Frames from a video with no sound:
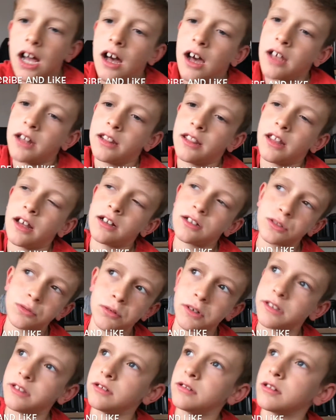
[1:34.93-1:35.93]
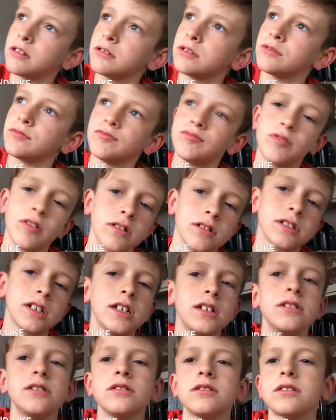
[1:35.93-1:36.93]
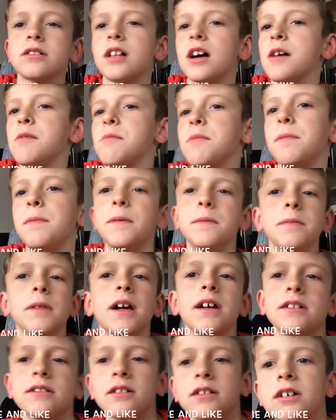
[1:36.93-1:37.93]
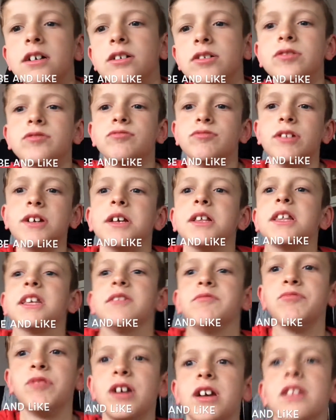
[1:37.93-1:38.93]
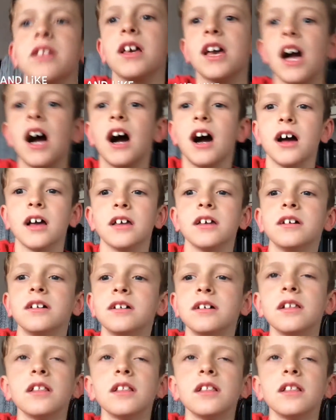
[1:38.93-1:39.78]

and that's where there's loads of rocks and you just climb up and like really, really high.